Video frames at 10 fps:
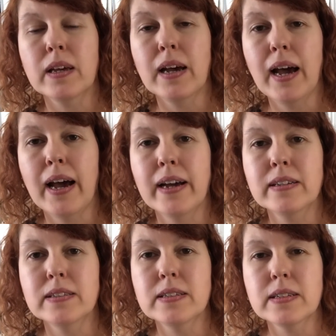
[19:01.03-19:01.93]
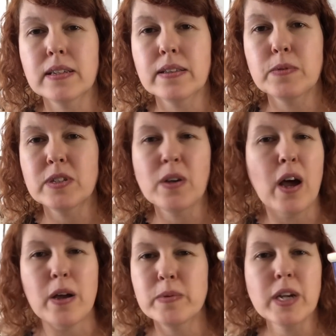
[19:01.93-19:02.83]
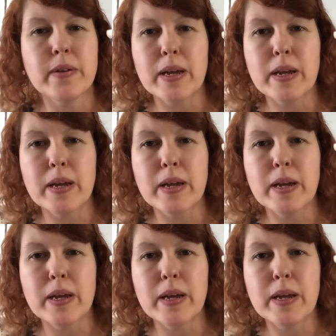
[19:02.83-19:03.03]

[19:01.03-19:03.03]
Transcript: and it was only